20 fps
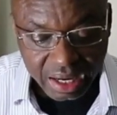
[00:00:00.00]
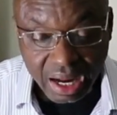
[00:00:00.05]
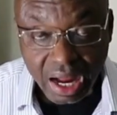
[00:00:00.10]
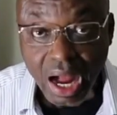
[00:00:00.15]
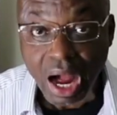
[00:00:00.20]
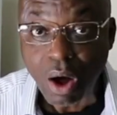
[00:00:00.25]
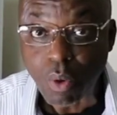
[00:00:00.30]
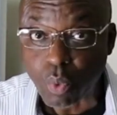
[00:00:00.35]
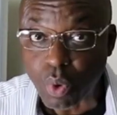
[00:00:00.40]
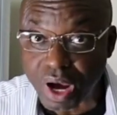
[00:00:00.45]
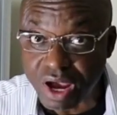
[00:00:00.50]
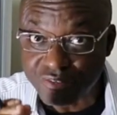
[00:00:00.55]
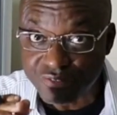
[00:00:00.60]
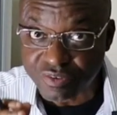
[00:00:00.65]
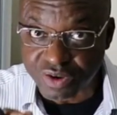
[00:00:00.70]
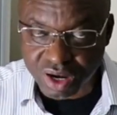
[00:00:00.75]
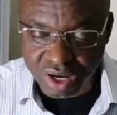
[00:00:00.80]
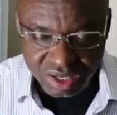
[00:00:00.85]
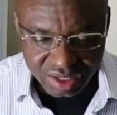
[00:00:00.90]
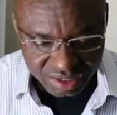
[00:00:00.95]

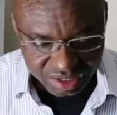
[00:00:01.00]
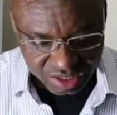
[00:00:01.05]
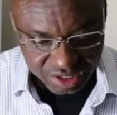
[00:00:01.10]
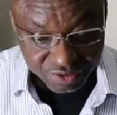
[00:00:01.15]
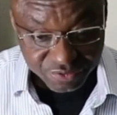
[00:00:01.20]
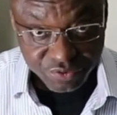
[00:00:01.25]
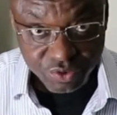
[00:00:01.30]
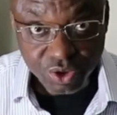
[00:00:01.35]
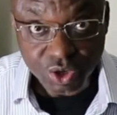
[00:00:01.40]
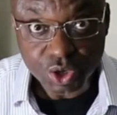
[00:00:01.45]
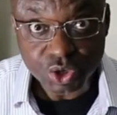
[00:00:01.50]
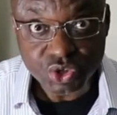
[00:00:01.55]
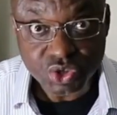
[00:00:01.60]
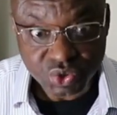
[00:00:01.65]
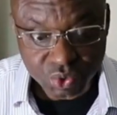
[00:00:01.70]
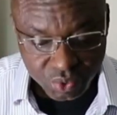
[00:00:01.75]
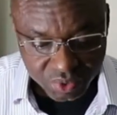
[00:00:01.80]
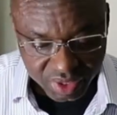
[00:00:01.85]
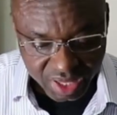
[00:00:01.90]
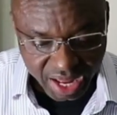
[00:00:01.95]
However, if you're going to
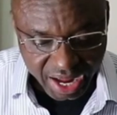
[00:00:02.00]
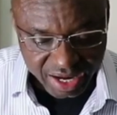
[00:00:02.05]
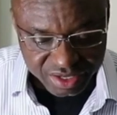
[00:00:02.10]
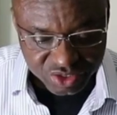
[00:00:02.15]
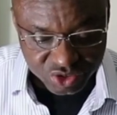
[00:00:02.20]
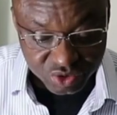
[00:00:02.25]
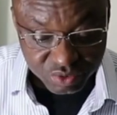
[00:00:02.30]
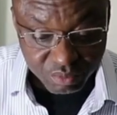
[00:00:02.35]
do that,